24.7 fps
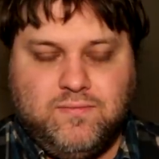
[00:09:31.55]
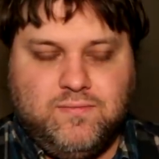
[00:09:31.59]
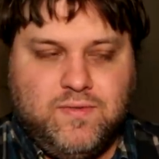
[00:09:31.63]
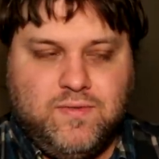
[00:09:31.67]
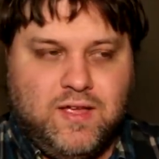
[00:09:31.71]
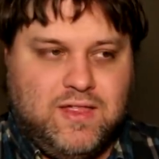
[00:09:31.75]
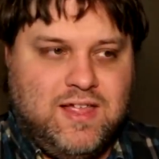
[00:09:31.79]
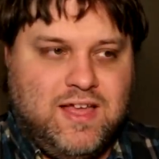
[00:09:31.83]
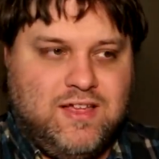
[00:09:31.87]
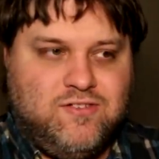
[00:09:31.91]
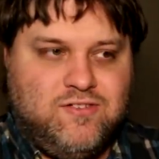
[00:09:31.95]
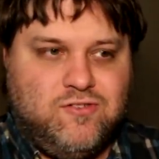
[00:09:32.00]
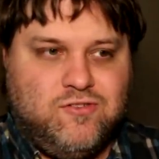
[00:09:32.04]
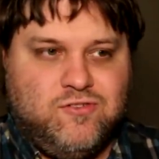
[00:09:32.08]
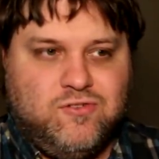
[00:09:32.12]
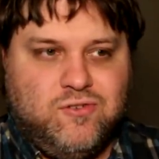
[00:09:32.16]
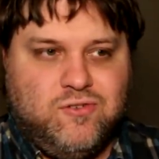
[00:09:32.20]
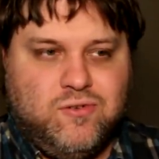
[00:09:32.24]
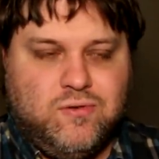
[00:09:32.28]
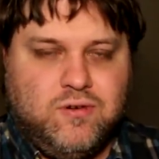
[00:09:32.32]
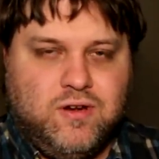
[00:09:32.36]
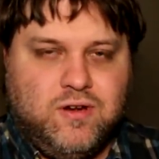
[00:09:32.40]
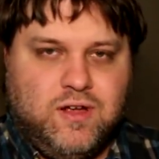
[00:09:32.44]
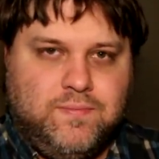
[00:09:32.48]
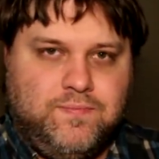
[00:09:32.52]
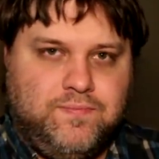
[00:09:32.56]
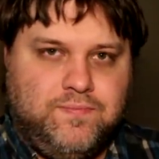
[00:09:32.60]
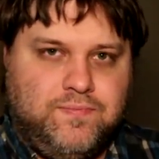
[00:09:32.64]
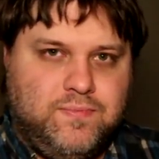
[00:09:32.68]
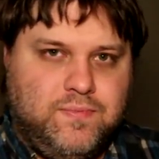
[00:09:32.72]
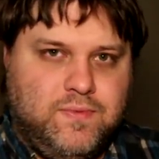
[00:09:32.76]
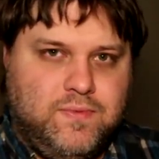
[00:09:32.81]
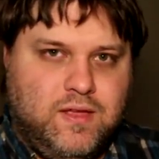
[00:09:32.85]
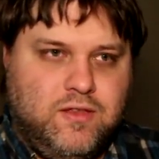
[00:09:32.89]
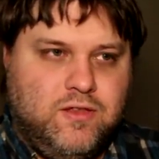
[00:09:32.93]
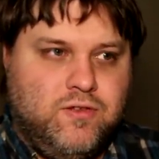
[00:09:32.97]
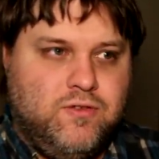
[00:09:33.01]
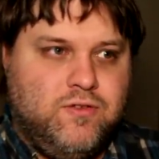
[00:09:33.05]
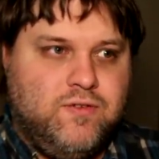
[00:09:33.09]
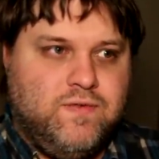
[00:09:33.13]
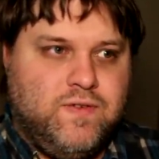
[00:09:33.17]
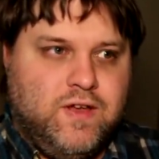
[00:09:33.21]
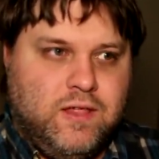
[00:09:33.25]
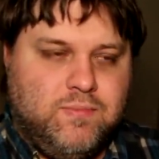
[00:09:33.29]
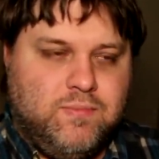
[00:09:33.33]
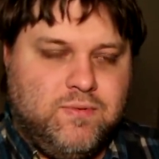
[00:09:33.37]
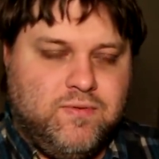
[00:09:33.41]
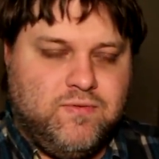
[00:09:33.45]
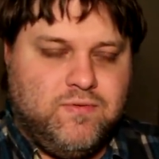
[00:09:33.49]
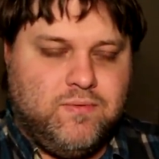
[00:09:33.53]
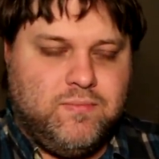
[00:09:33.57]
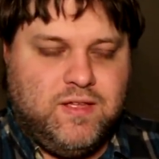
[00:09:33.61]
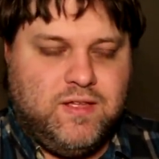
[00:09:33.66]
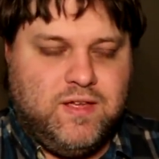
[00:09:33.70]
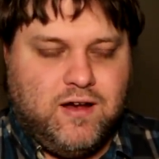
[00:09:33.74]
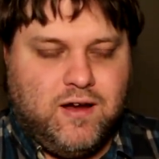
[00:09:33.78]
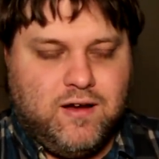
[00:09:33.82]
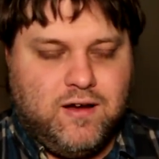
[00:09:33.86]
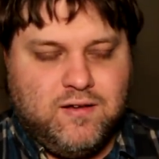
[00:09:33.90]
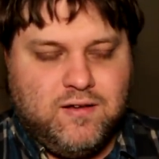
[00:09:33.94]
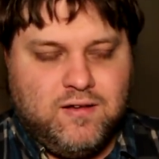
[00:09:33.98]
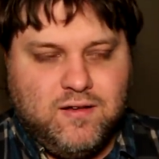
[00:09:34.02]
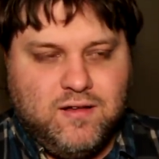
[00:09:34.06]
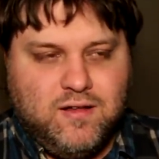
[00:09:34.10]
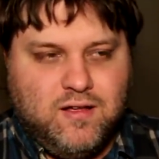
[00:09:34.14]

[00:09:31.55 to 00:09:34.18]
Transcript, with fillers: And that's your story. And you develop it from there.